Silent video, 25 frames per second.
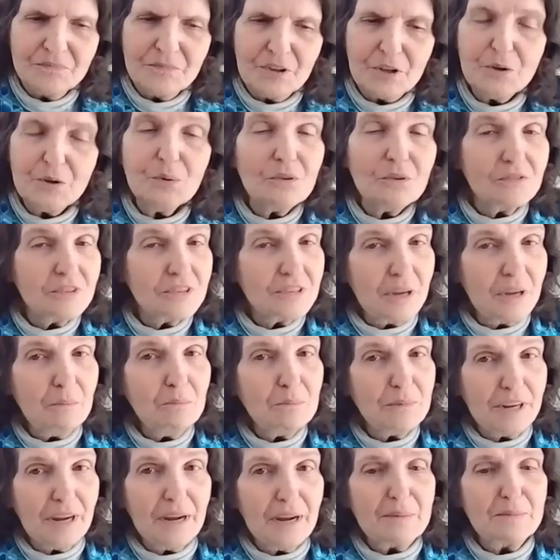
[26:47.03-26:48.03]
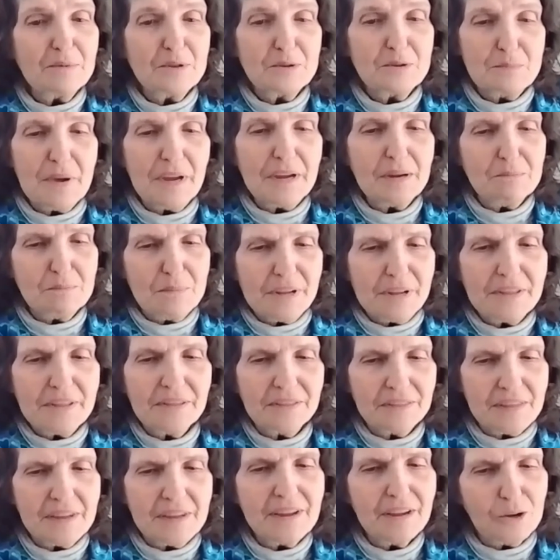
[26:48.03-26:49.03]
You have sometimes made me
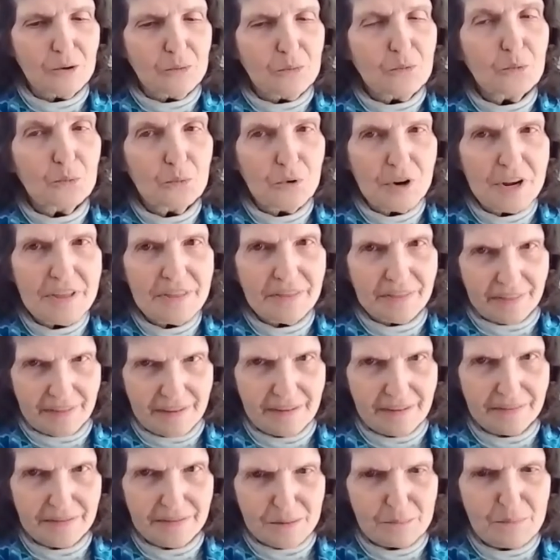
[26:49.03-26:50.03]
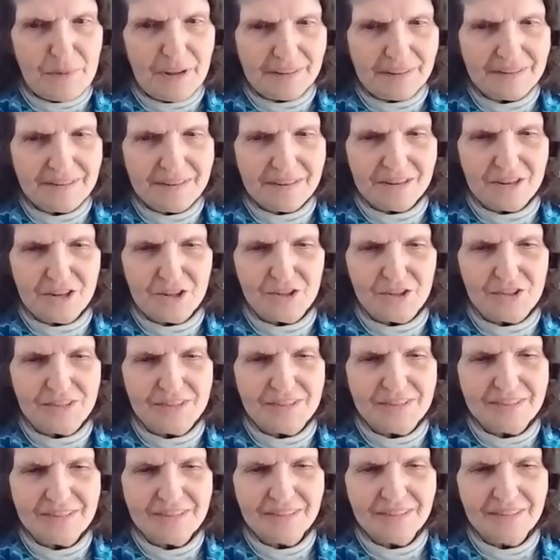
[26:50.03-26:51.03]
think and rethink the
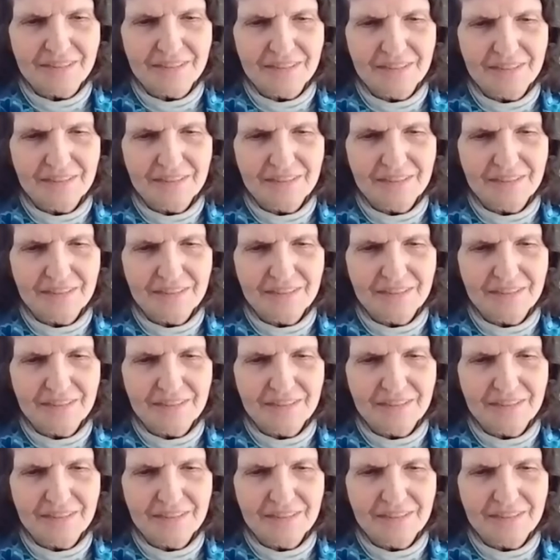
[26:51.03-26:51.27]
messages.